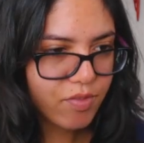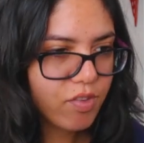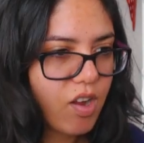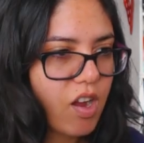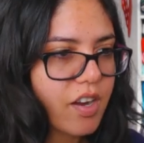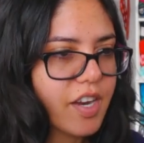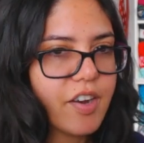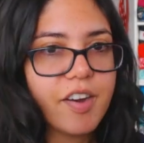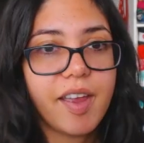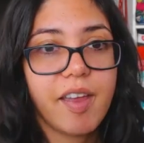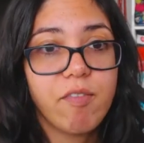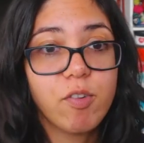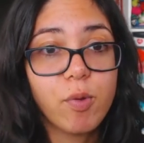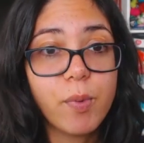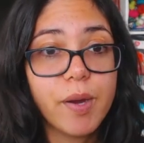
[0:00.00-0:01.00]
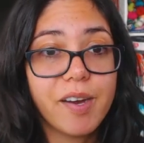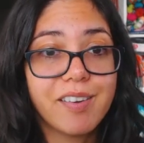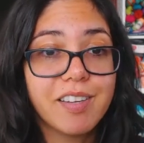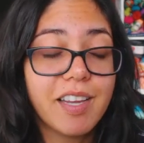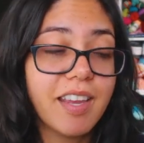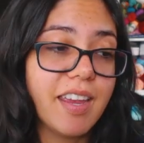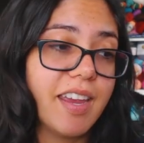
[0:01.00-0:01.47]
dog hair everywhere,
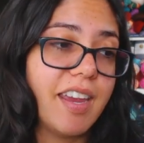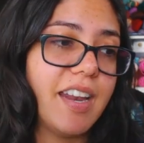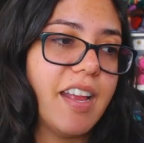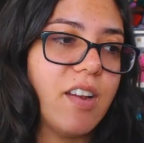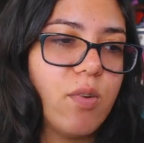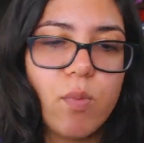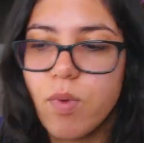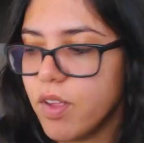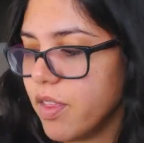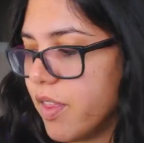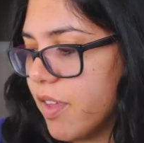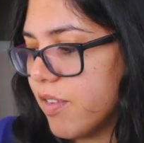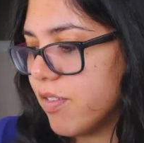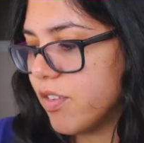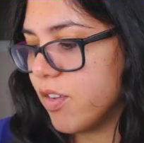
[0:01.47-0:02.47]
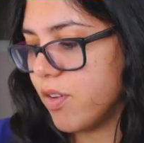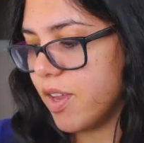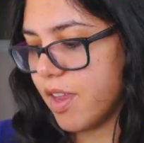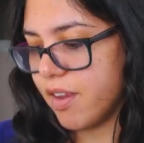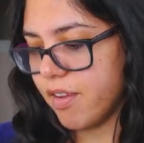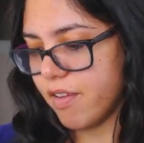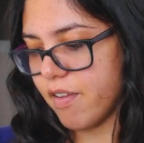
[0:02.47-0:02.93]
and I don't want this to get,